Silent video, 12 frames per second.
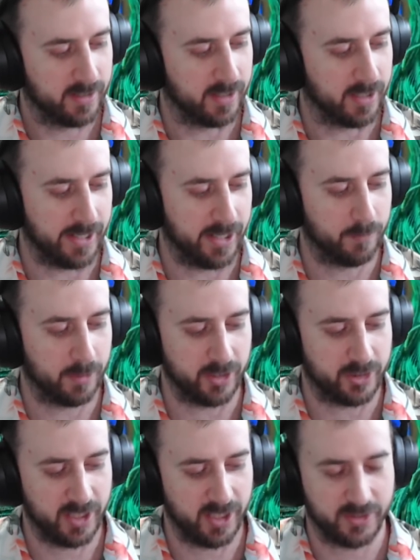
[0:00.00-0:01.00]
didn't want a
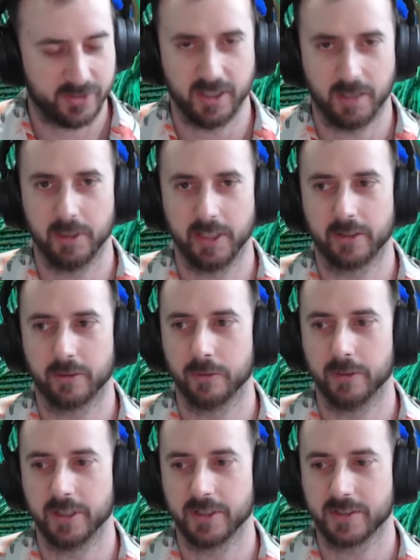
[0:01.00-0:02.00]
chance stumbling through
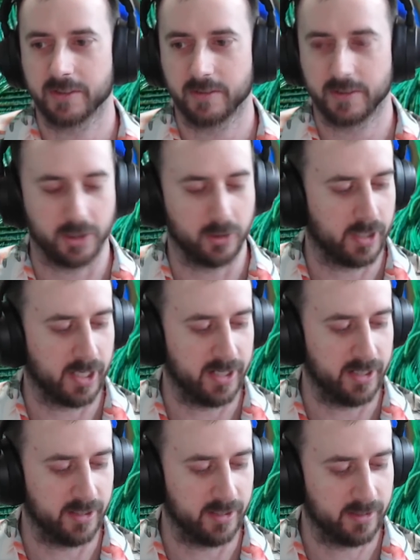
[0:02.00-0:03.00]
this, so
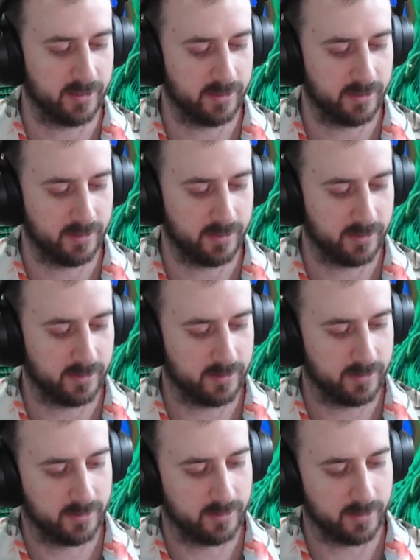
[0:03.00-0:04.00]
I
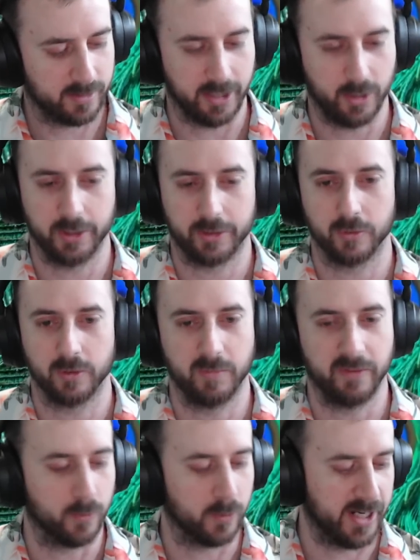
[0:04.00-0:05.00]
kind of went through it
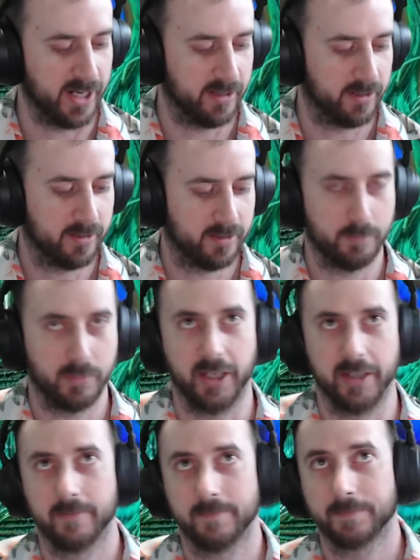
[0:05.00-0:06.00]
beforehand.
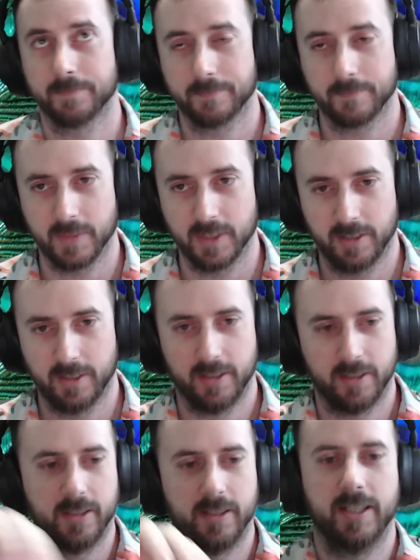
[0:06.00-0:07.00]
But
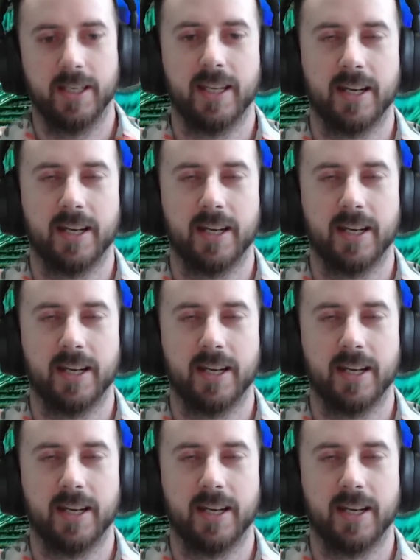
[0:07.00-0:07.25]
in a